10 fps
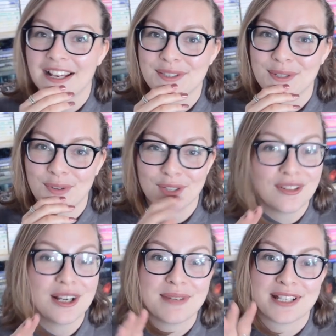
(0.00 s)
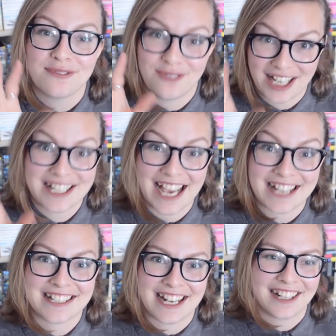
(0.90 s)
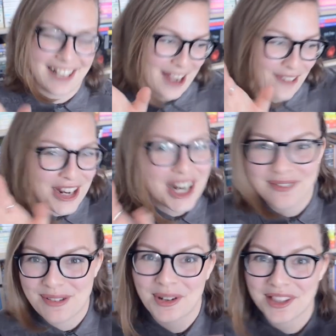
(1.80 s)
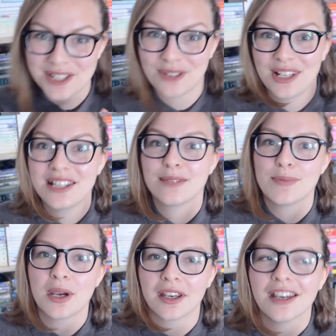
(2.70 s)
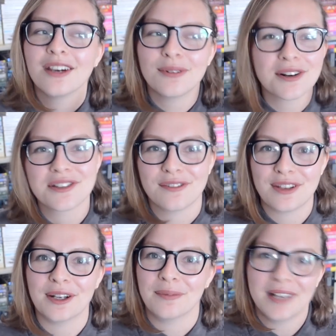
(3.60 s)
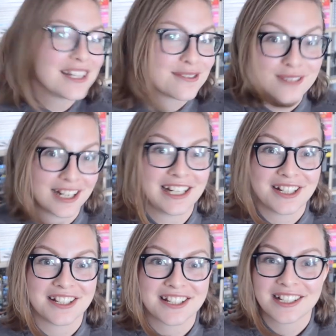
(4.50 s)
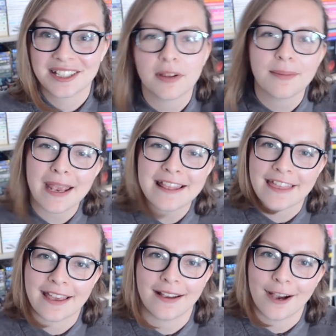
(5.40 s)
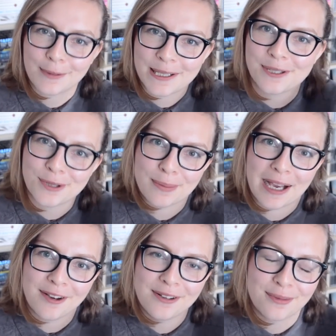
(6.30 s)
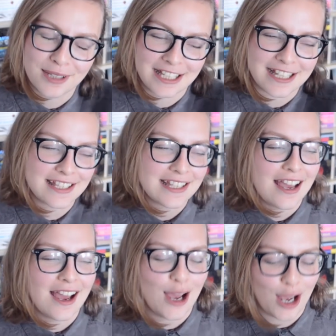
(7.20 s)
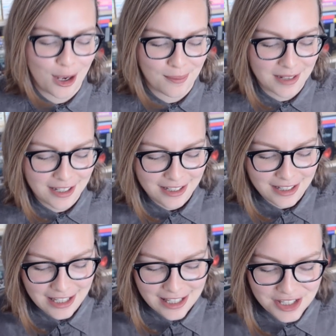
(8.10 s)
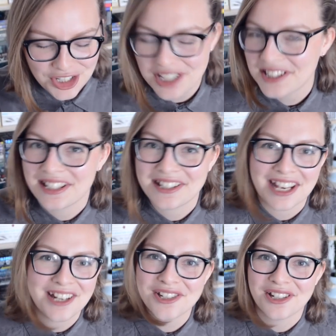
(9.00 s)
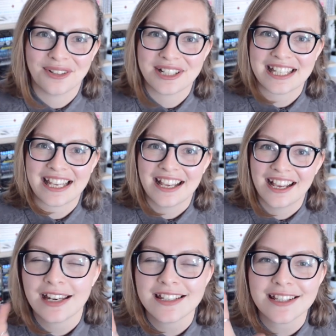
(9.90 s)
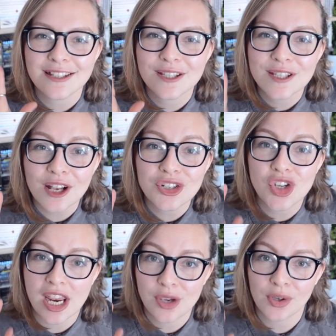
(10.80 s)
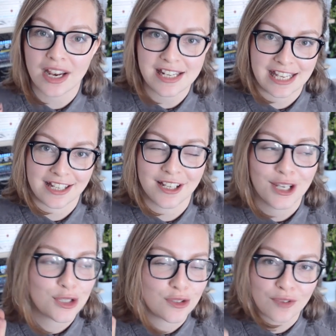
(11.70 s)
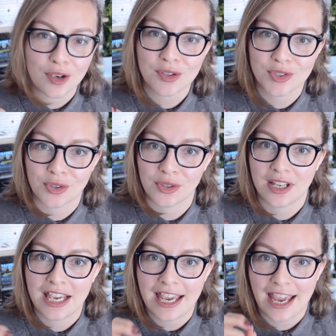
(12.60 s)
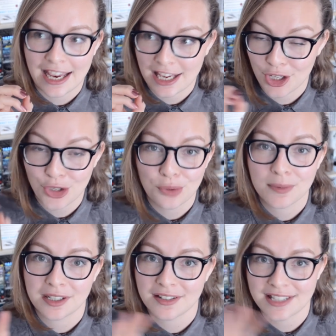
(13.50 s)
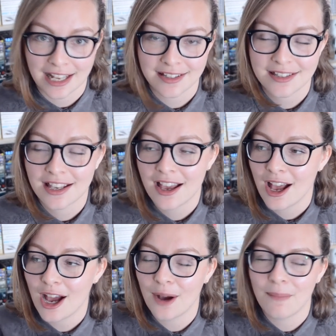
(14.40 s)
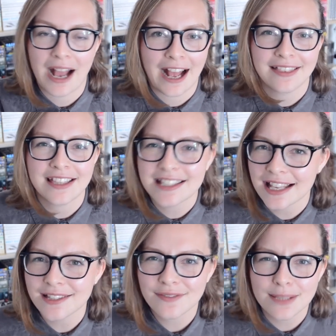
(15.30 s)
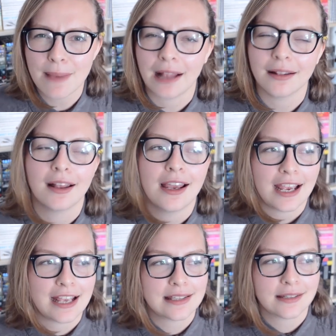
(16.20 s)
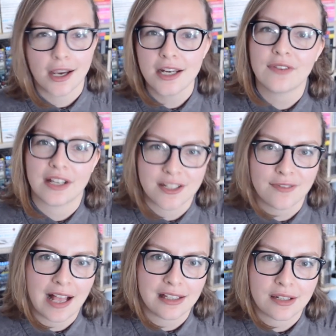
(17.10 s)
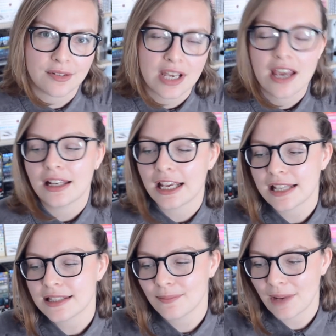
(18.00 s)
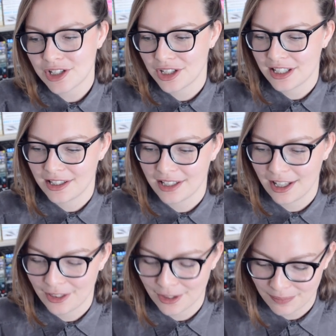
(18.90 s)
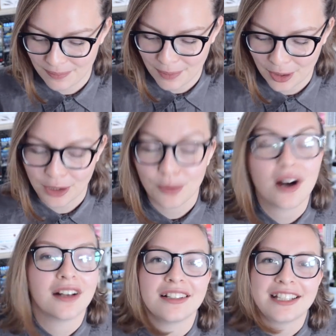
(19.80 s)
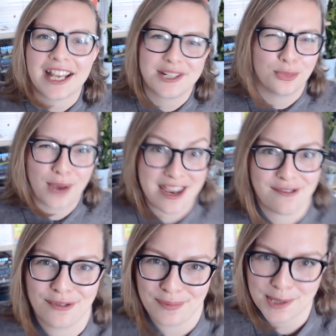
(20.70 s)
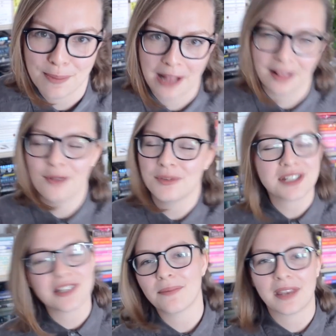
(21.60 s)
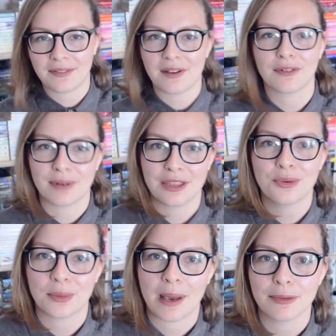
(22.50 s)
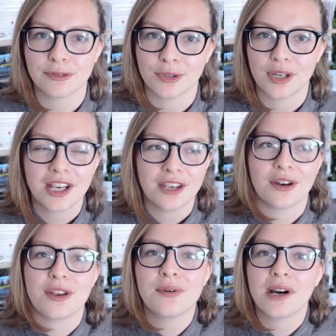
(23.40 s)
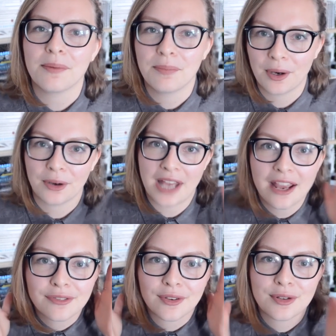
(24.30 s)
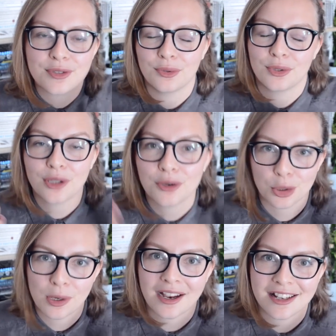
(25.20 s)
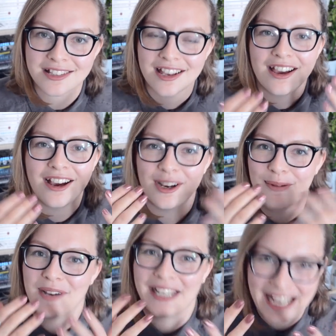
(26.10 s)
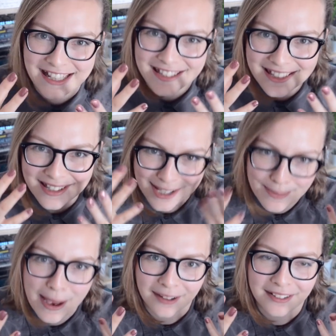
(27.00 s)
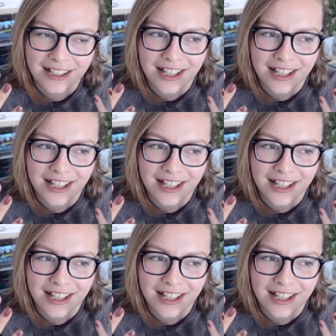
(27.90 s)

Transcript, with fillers: So the film is fantastic. Like, if you can't be bothered to read this book, watch the film. It's really good. But the main thing I want to talk about with this is just its ingenuity. It is such a good idea to focus on a human sense. And the sense of smell is kind of undervalued. Like, it's mentioned in the book, you can't get away from smell, which is something I've never really thought about before. You know, you can't put on headphones or close your eyes against smell.